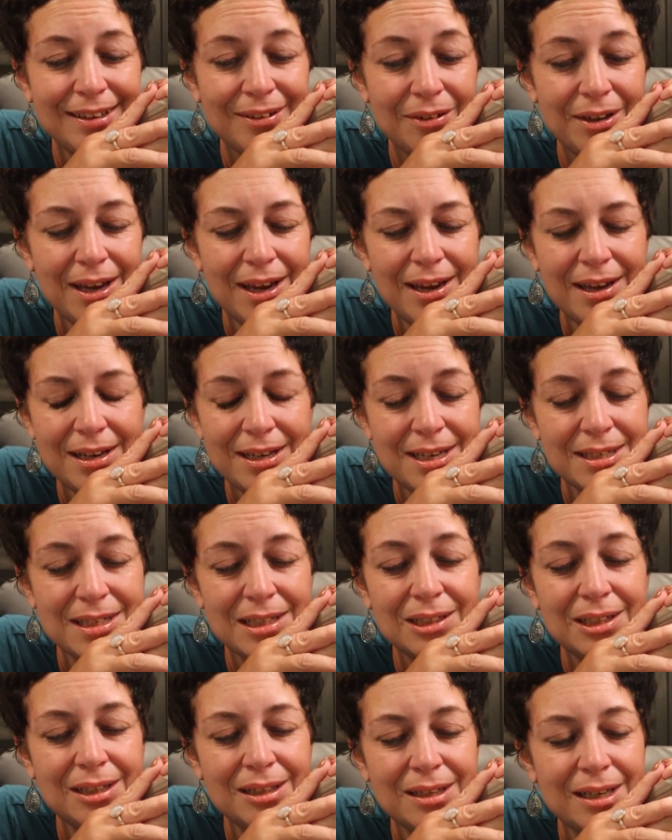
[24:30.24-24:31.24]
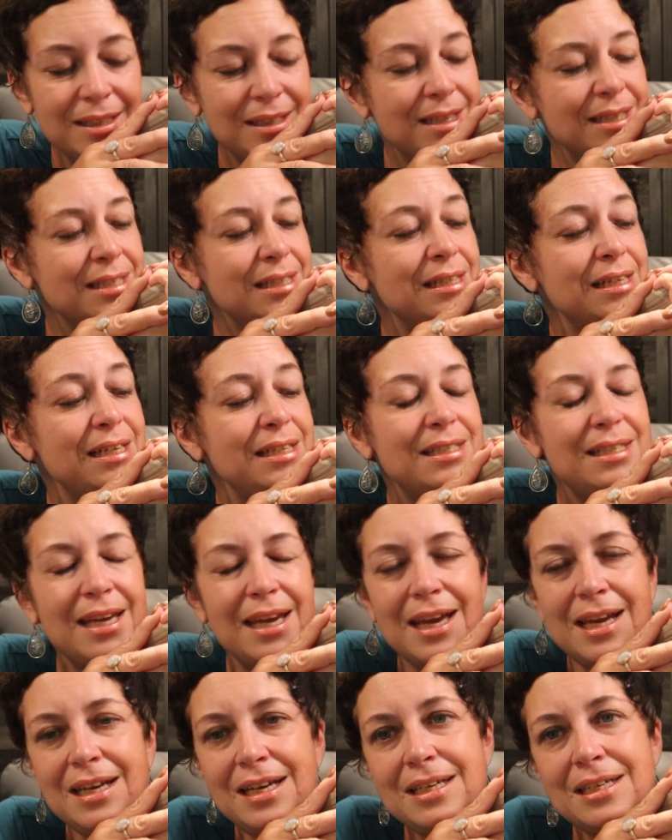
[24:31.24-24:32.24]
Okay, it doesn't look like this leads to
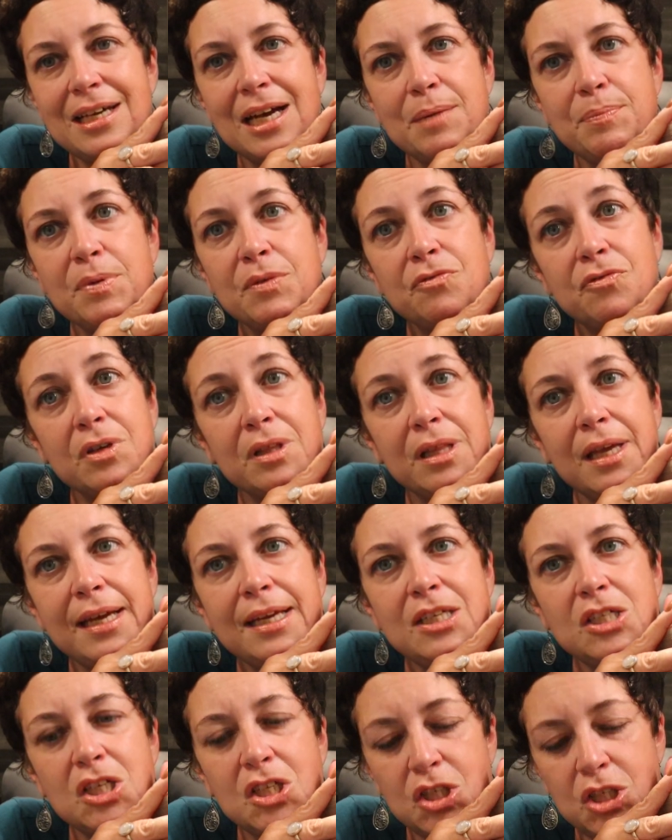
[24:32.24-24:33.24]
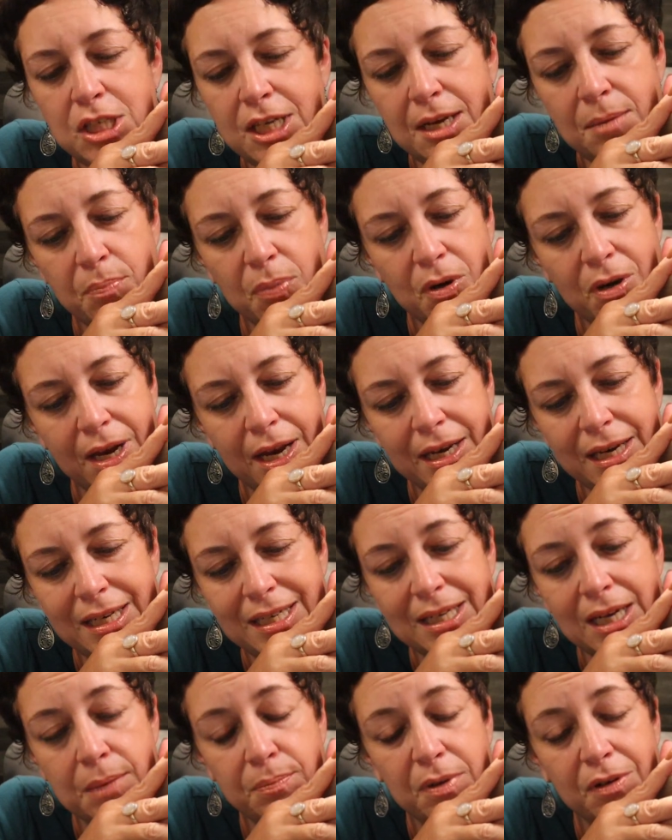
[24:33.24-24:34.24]
any type of relationship or
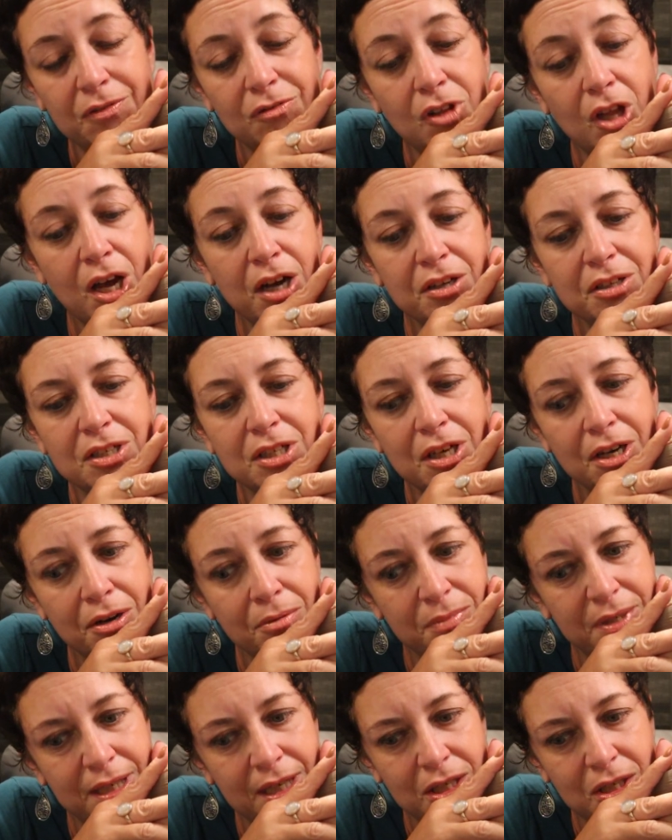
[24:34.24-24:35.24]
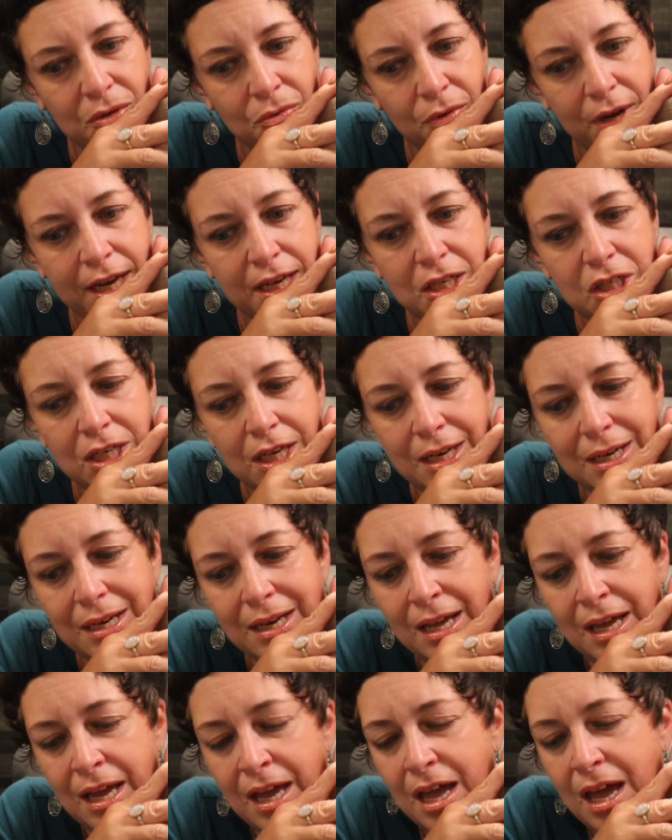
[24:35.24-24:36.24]
any type of long term
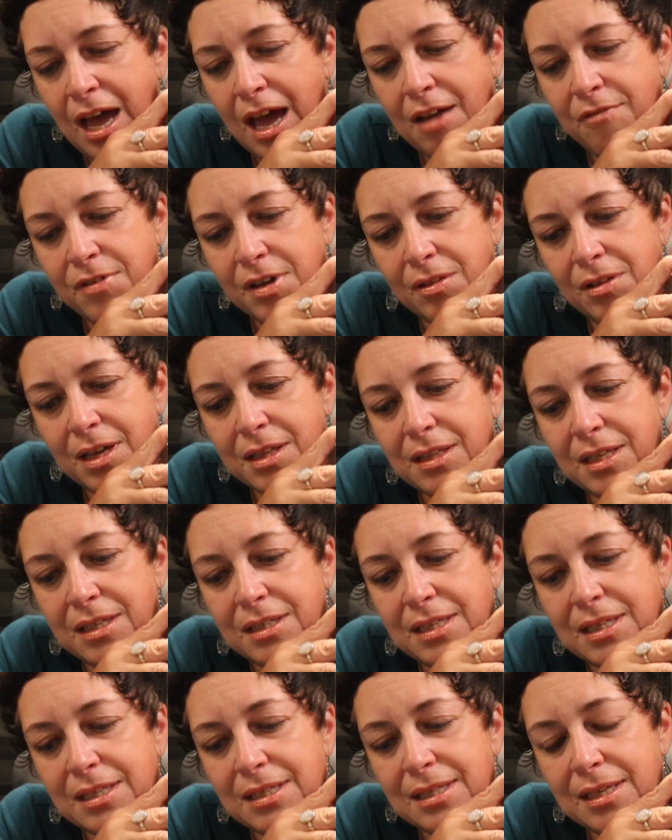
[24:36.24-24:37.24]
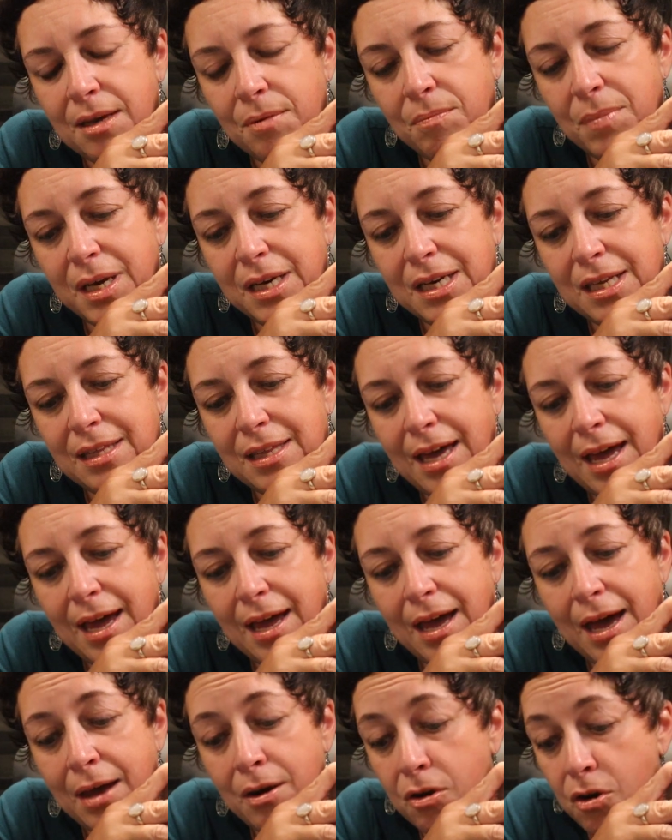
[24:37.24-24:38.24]
situation. I feel like this is somebody
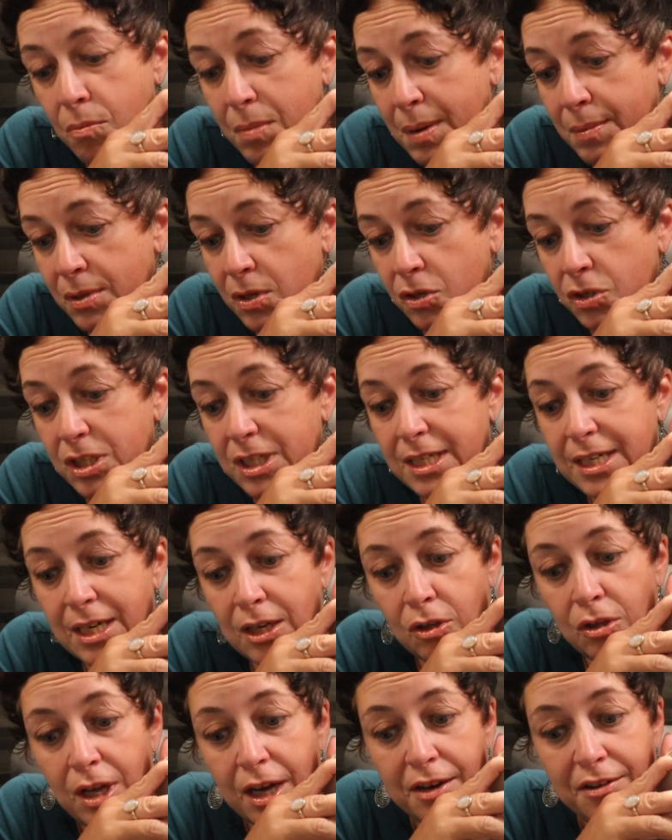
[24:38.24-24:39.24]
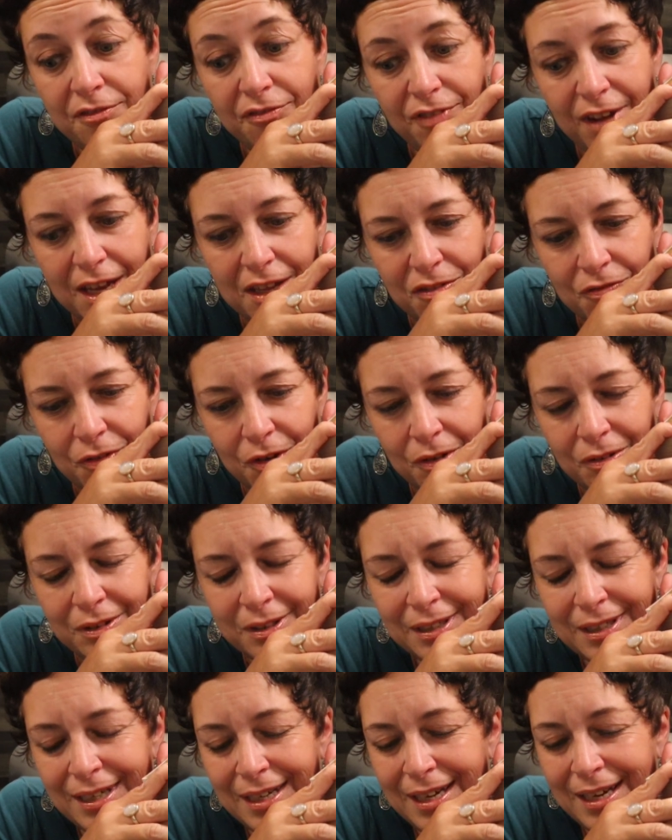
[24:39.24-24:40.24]
that, I don't know, maybe they're still
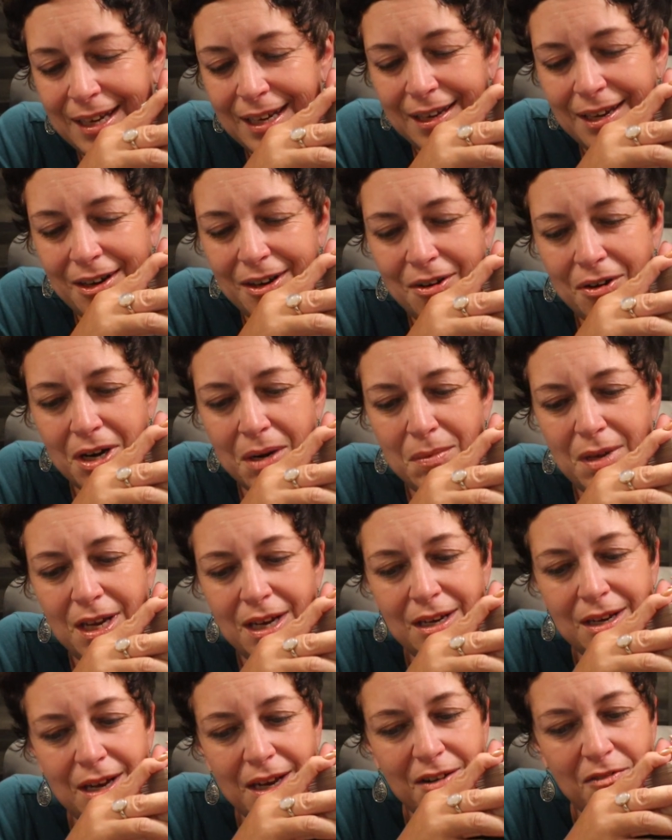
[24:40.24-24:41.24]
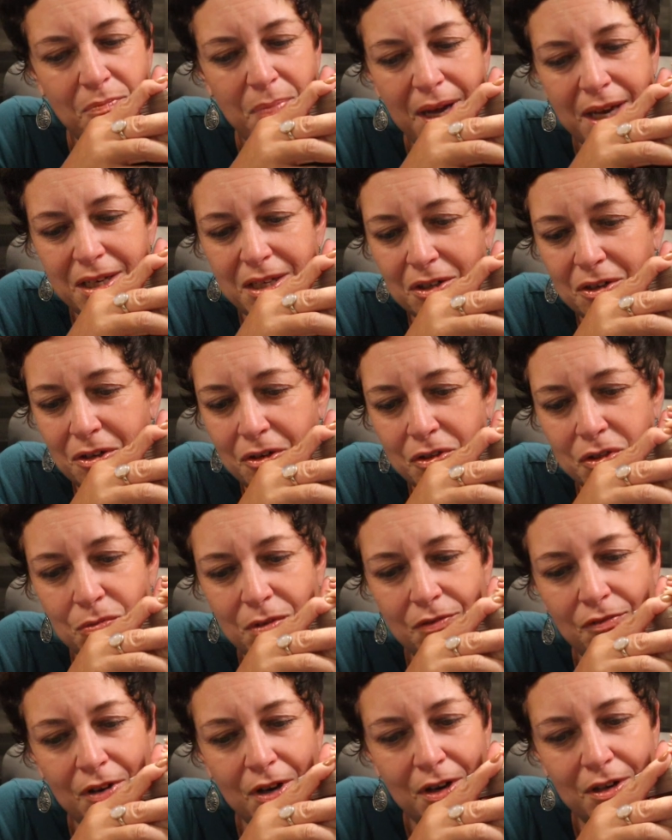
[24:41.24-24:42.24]
unfaithful. You know what I mean? Knight of Pentacles
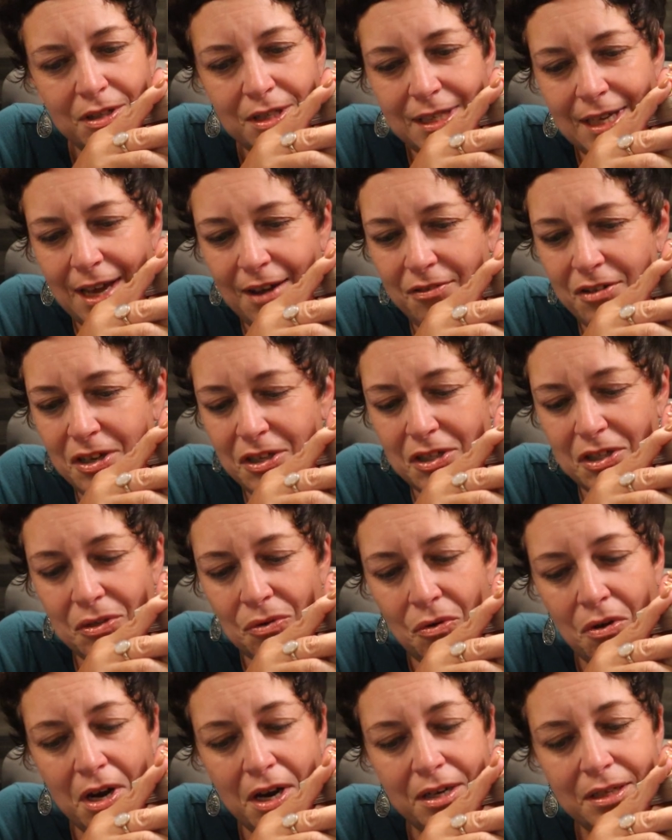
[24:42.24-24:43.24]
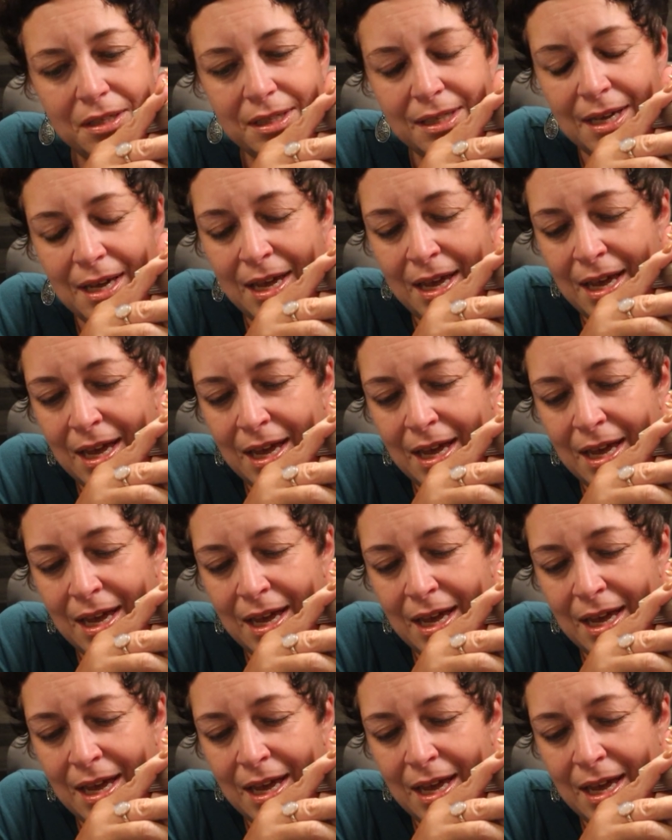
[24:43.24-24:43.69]
reverse, Seven of Swords.